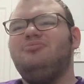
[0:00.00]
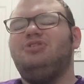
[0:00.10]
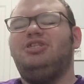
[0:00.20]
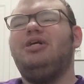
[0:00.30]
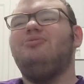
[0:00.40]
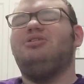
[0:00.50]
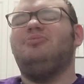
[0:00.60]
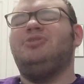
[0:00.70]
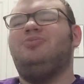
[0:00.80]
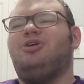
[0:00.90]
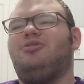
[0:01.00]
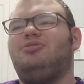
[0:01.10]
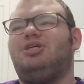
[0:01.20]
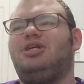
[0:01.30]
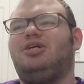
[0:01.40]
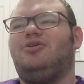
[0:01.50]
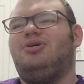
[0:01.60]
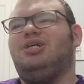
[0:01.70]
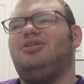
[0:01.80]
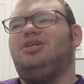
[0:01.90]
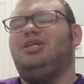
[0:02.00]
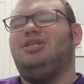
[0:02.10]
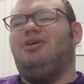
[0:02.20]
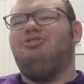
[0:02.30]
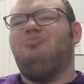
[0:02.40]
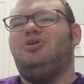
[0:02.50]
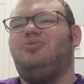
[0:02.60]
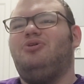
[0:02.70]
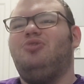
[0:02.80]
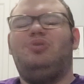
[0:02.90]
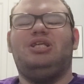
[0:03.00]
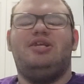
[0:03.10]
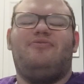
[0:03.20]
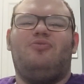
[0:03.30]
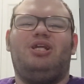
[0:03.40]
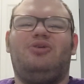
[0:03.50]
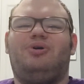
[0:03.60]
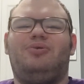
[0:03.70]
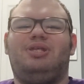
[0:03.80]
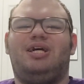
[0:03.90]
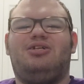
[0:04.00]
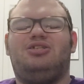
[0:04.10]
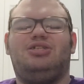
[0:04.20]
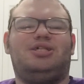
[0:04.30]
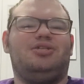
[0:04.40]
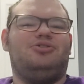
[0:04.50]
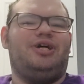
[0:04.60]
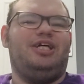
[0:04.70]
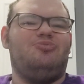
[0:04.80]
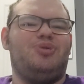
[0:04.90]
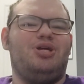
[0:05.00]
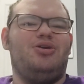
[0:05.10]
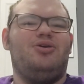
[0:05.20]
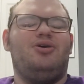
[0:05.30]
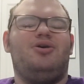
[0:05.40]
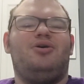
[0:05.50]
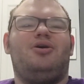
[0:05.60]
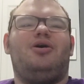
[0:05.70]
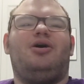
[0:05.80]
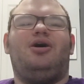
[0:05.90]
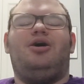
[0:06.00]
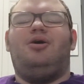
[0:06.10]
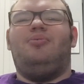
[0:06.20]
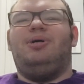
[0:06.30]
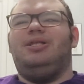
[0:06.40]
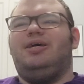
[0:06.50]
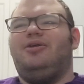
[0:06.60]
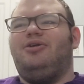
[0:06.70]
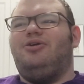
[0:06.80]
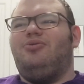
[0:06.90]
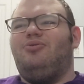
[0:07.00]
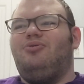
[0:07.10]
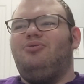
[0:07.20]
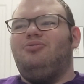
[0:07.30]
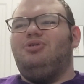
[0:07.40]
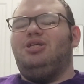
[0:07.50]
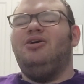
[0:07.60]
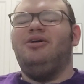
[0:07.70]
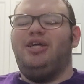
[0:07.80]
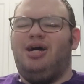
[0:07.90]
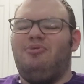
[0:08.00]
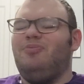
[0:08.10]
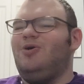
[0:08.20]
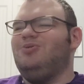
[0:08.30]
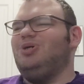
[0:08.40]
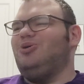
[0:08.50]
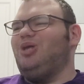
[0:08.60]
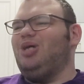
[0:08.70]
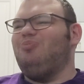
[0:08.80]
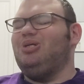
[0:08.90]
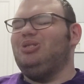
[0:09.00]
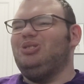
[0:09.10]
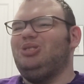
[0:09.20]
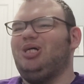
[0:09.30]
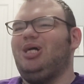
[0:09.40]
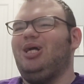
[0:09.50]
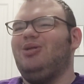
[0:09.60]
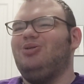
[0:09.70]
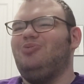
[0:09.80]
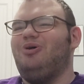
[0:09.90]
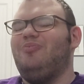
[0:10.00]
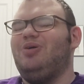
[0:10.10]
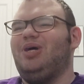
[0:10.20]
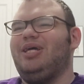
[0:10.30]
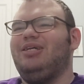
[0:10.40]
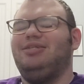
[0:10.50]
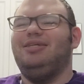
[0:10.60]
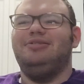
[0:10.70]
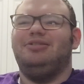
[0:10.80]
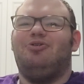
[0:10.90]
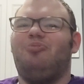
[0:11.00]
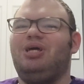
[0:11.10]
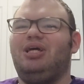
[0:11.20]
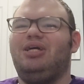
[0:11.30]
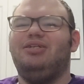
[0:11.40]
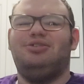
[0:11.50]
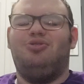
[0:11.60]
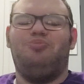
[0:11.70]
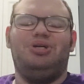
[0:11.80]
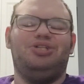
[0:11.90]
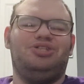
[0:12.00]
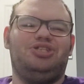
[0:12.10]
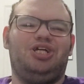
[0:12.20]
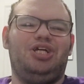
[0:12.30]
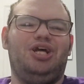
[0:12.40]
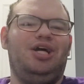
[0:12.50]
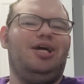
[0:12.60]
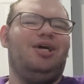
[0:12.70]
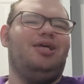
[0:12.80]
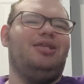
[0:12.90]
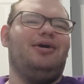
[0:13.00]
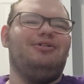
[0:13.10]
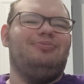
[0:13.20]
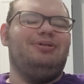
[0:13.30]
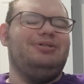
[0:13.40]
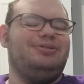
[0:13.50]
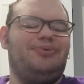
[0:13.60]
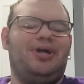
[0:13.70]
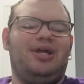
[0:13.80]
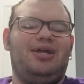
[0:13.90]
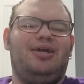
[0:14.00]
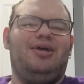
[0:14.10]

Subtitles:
So that was something where I was like, okay, like I was a bit worried, but they never went anywhere with that. She just gets her ass beat. And then the Yamamoto like beats the shit out of those women. Like he is OP. He's OP as shit. That was pretty sweet.